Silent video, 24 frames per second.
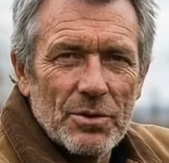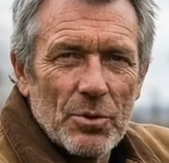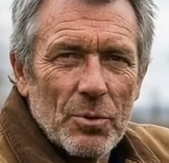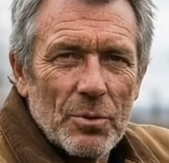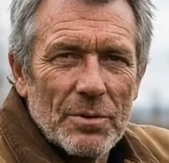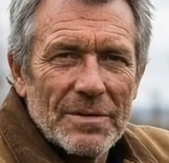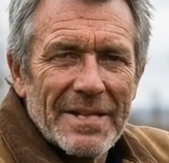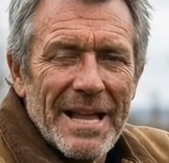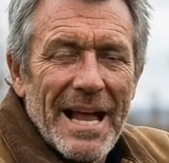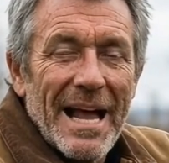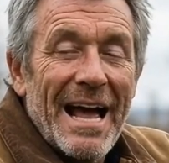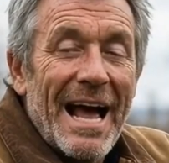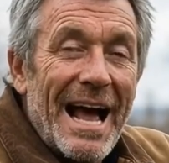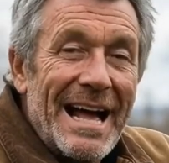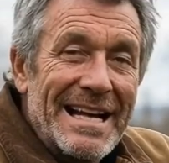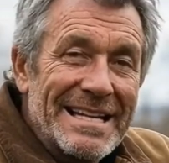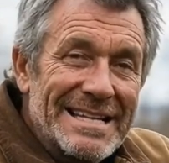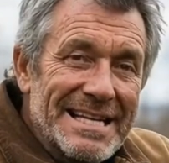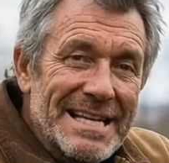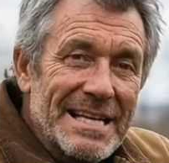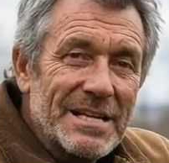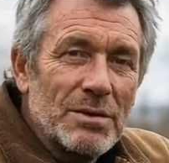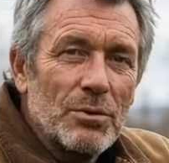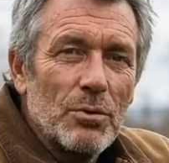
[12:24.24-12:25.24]
toward that
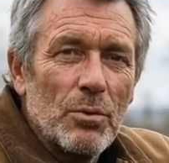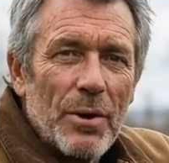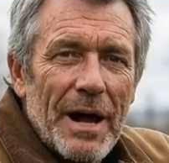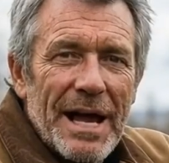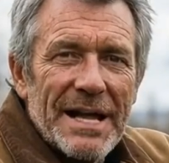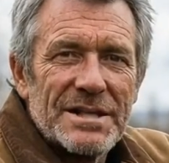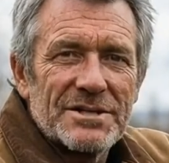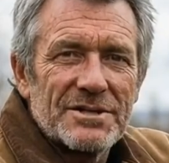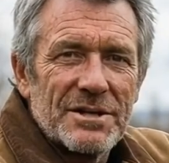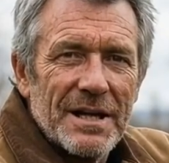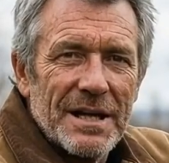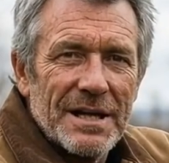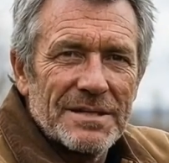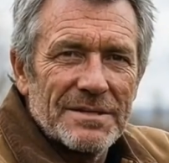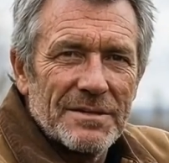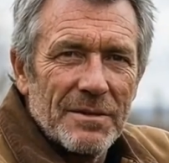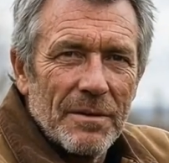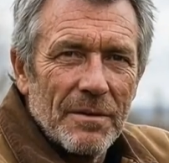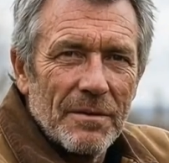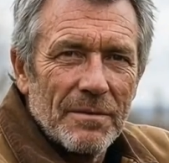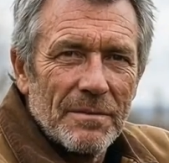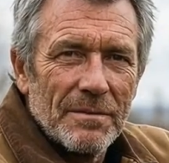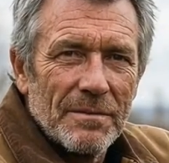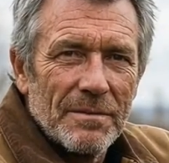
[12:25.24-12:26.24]
ideal range on its
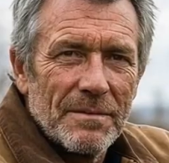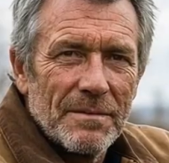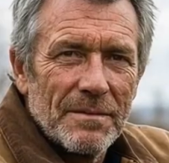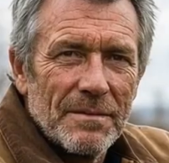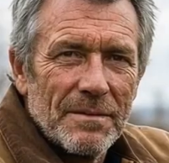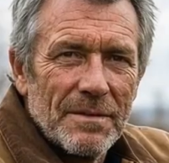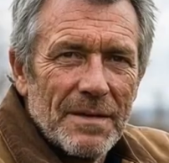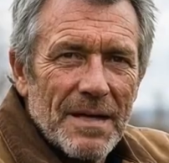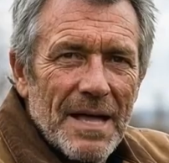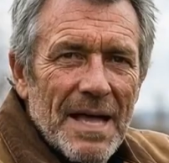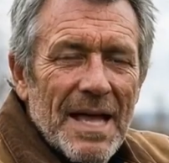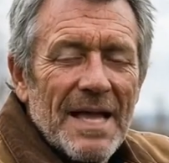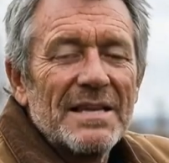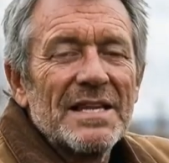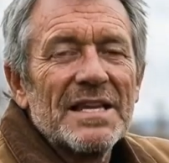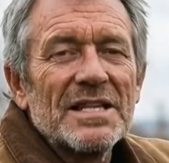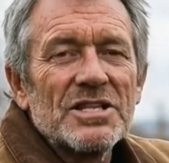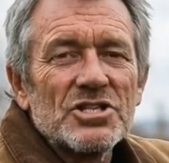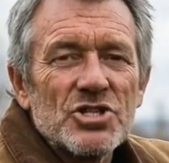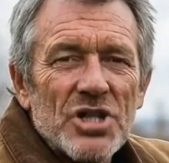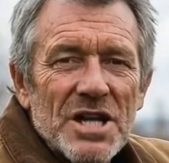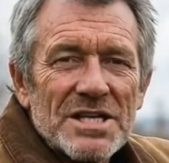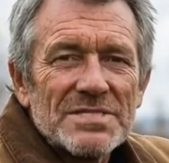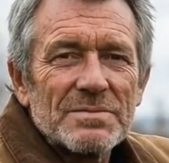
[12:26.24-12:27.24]
own. The
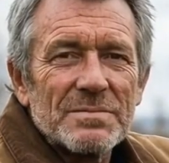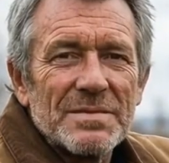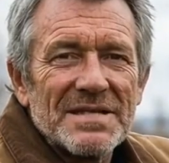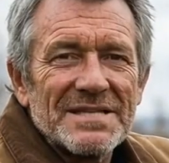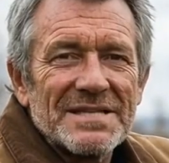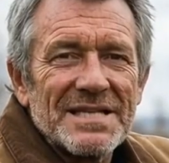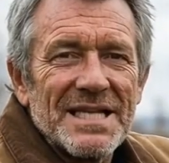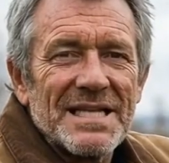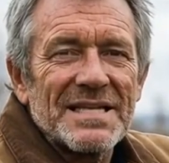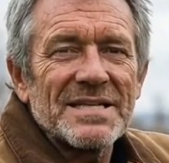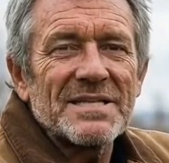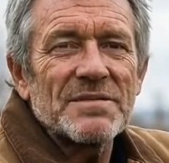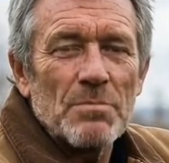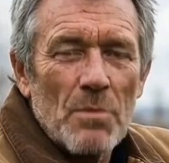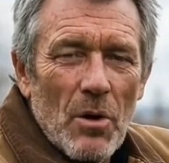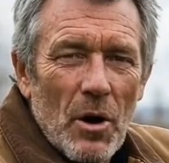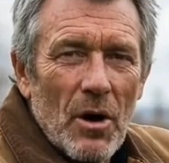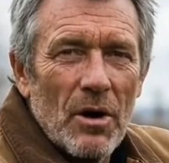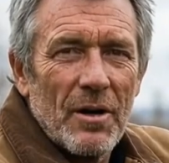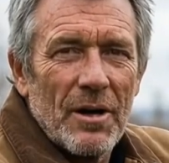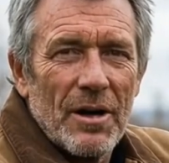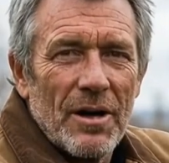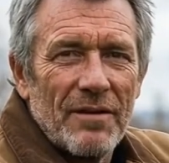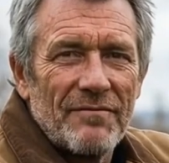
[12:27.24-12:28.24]
adjustments get
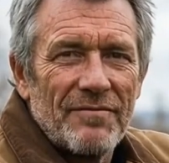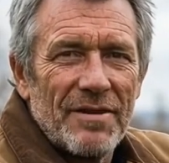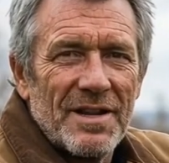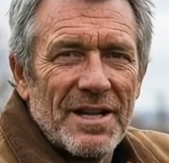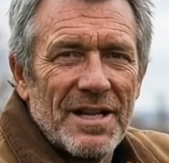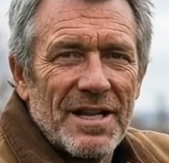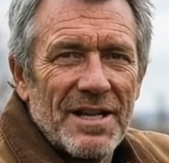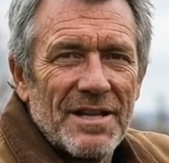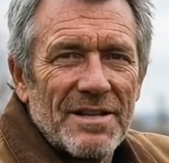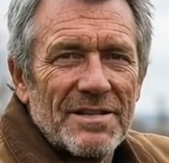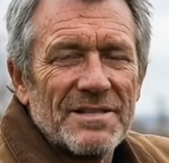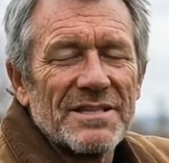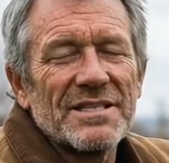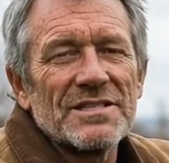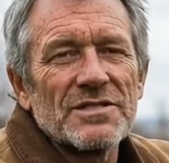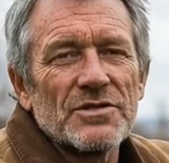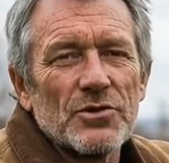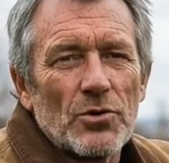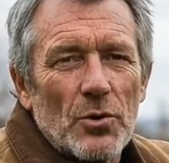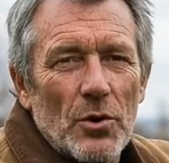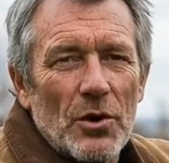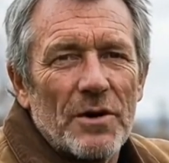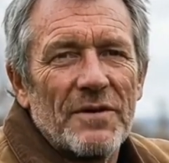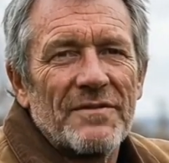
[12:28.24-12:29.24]
smaller every year as the
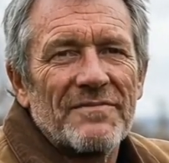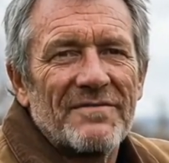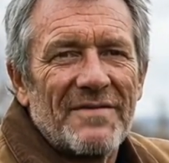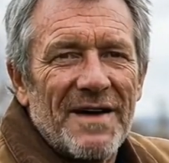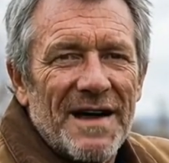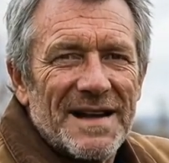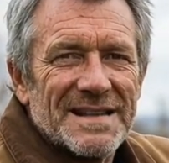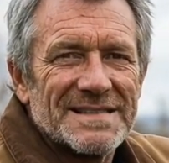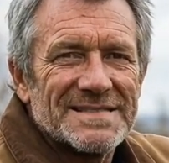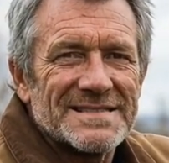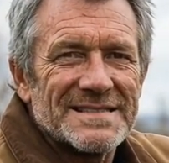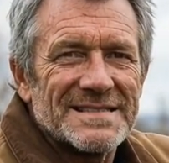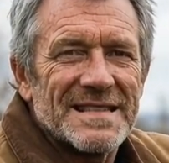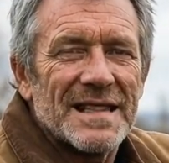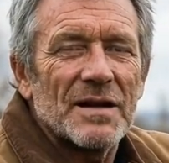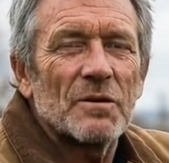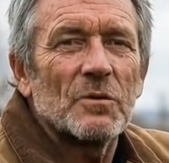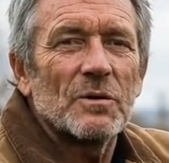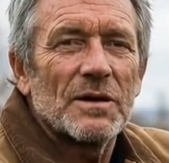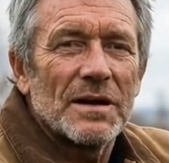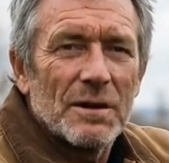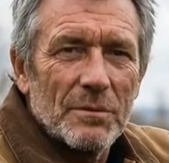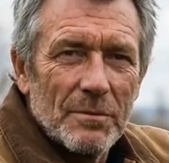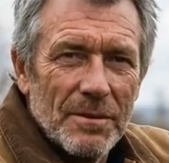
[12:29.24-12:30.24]
soil finds its
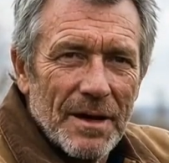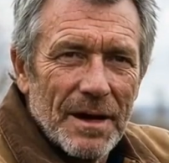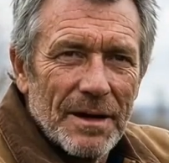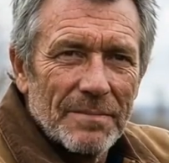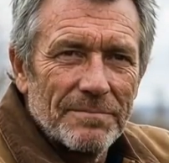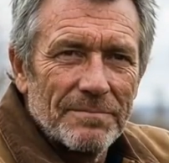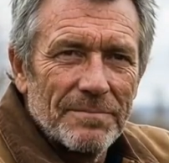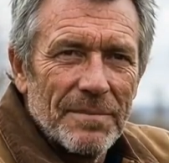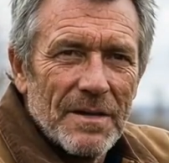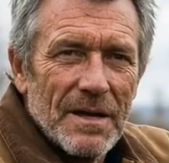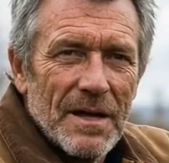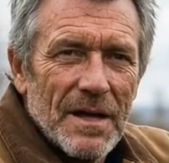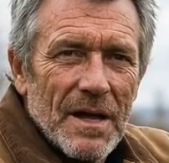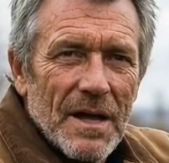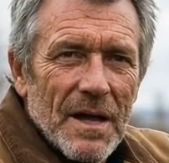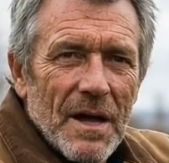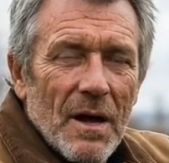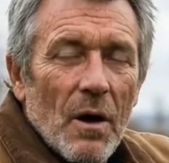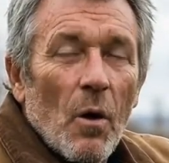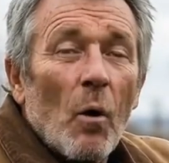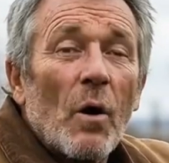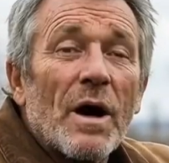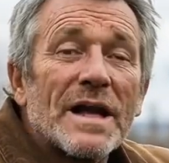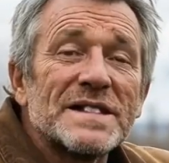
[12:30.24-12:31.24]
equilibrium.
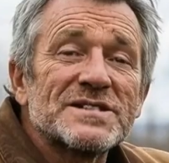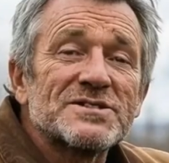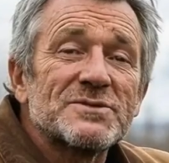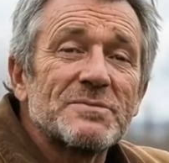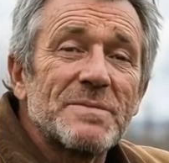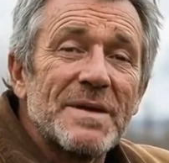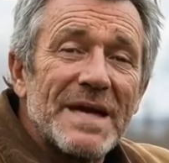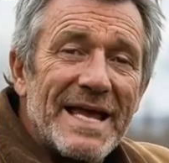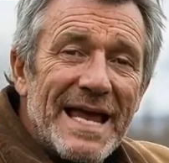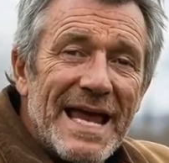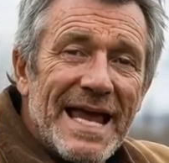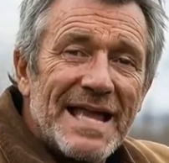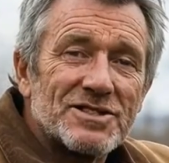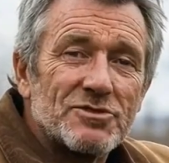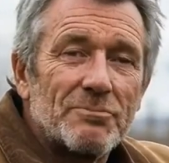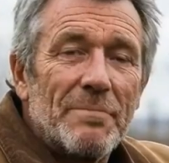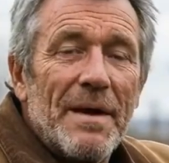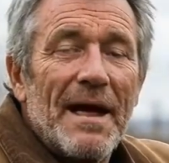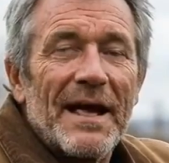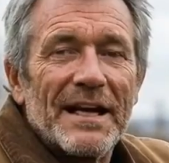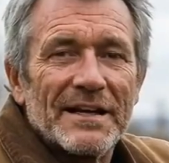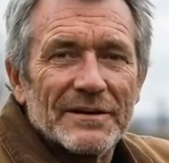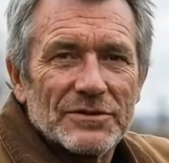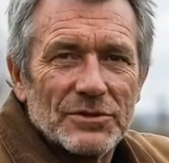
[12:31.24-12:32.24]
Why does pH
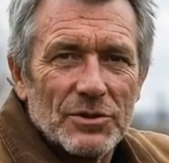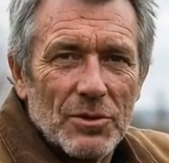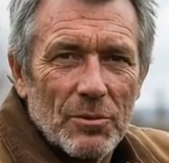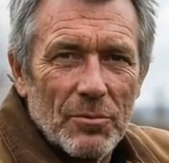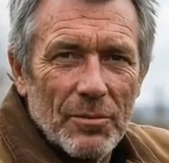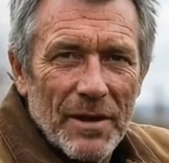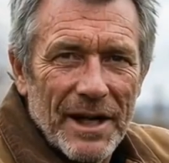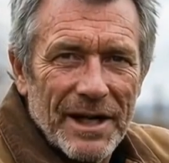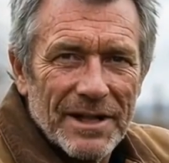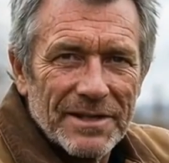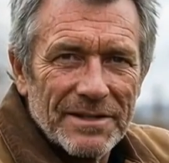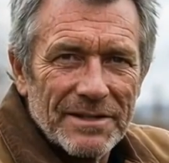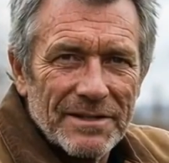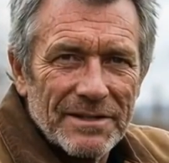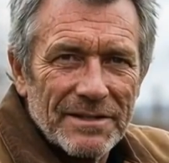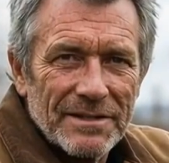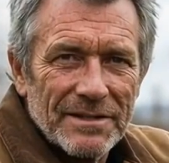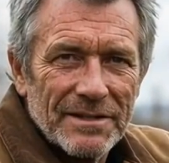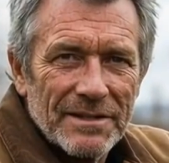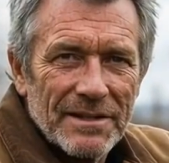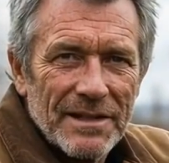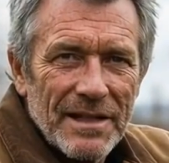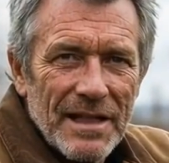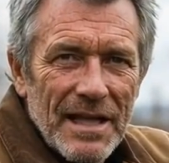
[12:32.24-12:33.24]
matter so much?
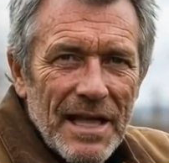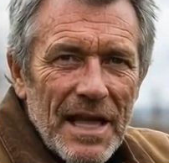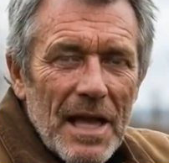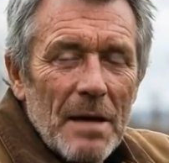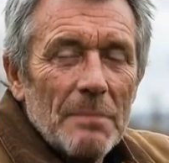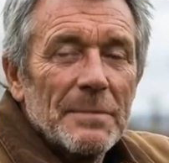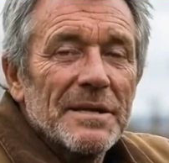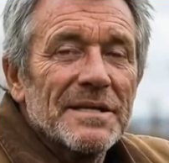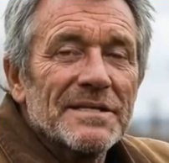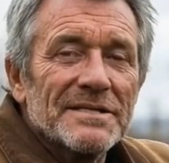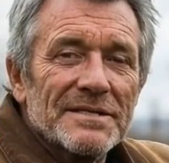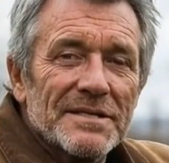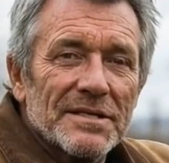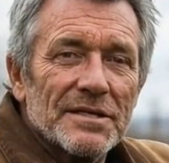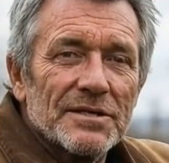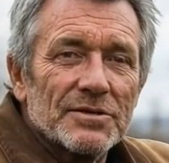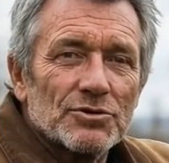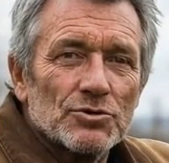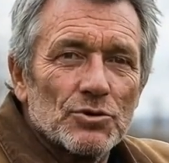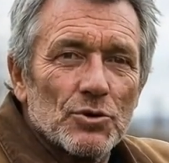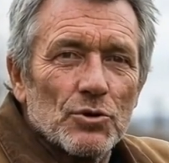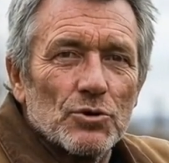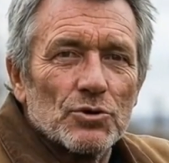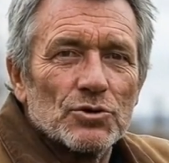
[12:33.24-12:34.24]
Because it
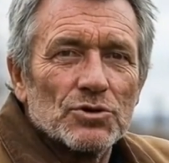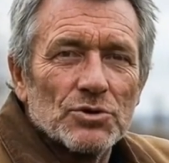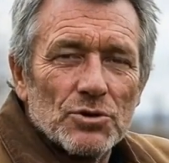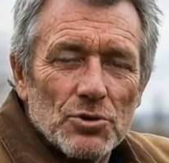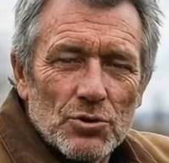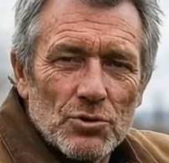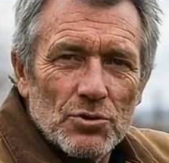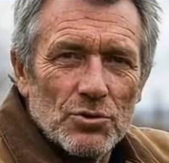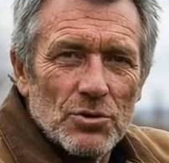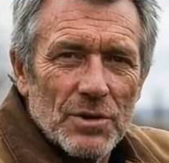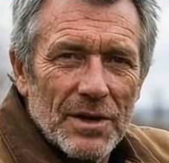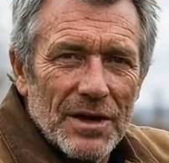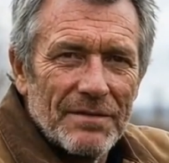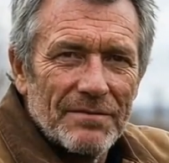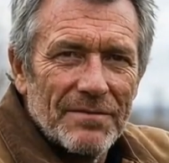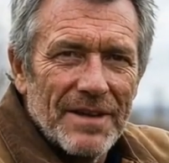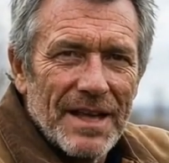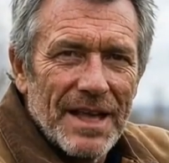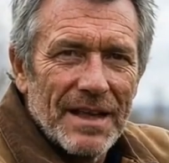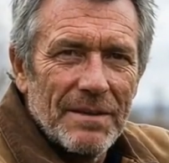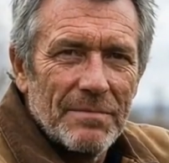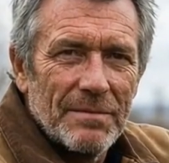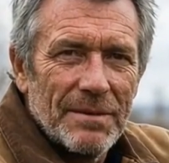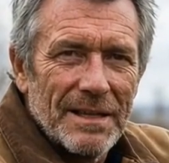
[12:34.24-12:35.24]
controls nutrient
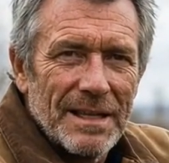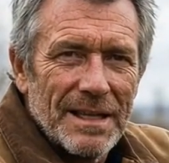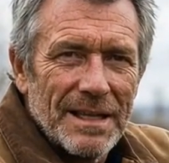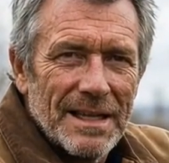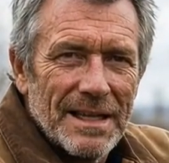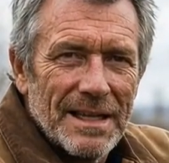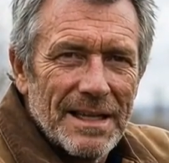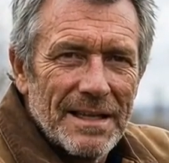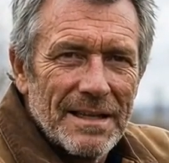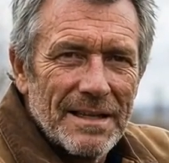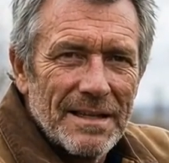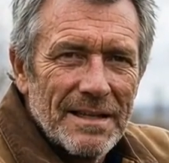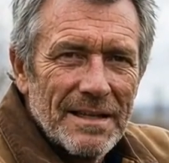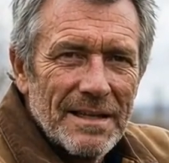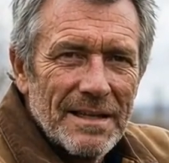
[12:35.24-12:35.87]
availability.